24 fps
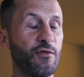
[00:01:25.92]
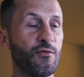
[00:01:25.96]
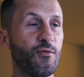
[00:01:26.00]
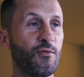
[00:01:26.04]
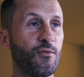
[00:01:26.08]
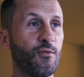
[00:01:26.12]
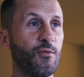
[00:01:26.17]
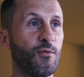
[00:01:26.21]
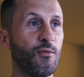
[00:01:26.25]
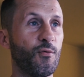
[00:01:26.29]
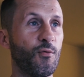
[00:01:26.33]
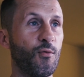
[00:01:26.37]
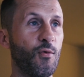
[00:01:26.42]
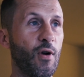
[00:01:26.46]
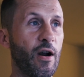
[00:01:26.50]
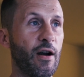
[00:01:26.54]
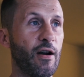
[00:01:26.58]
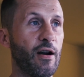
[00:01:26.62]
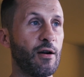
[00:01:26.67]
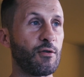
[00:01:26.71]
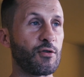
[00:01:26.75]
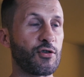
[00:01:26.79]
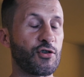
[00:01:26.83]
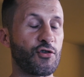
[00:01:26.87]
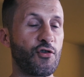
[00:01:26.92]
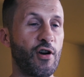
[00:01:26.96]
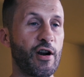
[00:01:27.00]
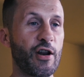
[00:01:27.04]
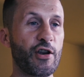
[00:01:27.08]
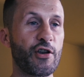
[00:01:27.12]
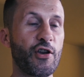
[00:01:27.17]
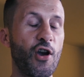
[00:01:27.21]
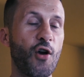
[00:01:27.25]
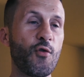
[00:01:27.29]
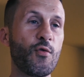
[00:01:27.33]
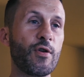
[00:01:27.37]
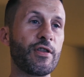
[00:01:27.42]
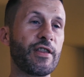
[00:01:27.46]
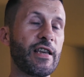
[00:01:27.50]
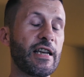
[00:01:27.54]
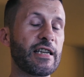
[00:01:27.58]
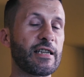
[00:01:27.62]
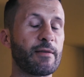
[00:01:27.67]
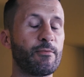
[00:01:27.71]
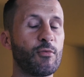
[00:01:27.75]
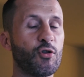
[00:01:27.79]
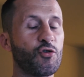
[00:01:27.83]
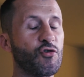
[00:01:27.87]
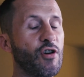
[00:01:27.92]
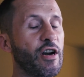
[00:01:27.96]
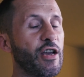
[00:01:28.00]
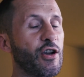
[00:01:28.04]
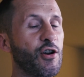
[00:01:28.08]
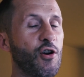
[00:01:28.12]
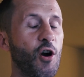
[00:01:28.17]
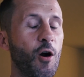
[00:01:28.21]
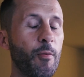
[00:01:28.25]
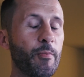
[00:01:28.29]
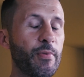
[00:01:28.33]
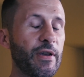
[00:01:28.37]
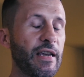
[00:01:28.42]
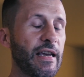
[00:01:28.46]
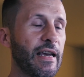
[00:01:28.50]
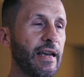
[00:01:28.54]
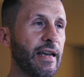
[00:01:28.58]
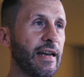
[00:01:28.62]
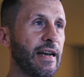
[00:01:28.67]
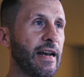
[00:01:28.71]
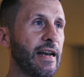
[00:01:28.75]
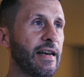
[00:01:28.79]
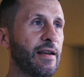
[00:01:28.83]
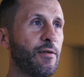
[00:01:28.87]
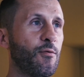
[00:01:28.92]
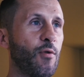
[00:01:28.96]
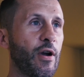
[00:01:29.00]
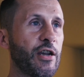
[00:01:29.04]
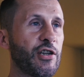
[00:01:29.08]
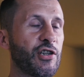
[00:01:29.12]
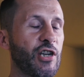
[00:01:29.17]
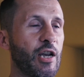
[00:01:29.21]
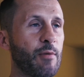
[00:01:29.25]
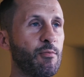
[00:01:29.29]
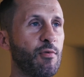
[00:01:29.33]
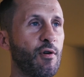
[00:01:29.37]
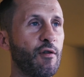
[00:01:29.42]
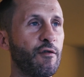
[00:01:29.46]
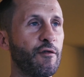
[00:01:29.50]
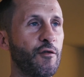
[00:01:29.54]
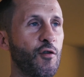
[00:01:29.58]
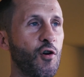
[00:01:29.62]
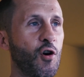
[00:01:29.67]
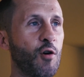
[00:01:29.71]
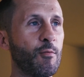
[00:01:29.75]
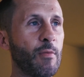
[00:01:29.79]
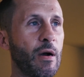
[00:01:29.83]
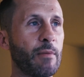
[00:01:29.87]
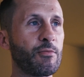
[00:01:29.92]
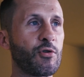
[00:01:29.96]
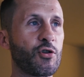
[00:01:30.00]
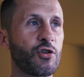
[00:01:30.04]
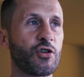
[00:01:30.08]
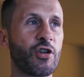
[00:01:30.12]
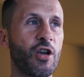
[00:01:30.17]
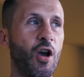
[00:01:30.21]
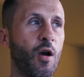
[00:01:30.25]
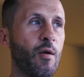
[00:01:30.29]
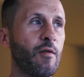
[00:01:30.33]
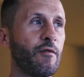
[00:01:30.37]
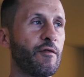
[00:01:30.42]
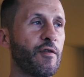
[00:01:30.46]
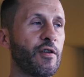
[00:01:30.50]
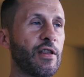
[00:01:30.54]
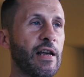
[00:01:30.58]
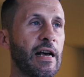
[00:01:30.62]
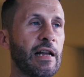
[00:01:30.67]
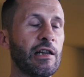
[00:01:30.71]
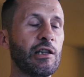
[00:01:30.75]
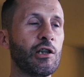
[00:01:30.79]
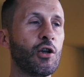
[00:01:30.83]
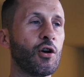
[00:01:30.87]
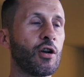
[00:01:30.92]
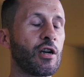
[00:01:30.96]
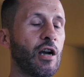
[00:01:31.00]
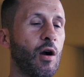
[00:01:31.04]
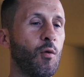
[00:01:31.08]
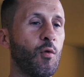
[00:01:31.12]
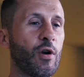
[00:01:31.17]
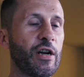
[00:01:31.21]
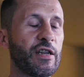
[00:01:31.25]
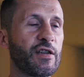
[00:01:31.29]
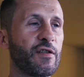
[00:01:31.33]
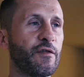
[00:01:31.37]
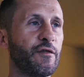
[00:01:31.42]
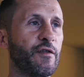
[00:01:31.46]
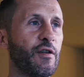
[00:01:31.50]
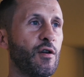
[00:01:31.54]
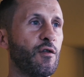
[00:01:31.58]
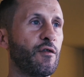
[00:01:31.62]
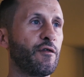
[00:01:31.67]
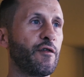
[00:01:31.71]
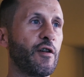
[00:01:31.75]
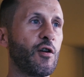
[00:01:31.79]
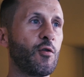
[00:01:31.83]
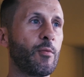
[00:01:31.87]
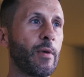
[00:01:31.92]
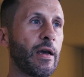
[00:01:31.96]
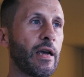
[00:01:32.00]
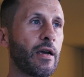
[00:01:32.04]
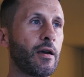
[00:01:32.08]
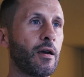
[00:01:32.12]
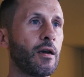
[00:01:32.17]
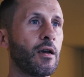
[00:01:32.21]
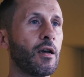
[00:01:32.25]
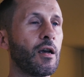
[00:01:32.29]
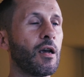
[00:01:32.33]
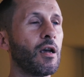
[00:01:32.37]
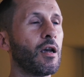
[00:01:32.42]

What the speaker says: of where I was trying to go with this. I'm not trying to copy it in any way, shape or form. I'm just going for that look. I want it to feel filmic.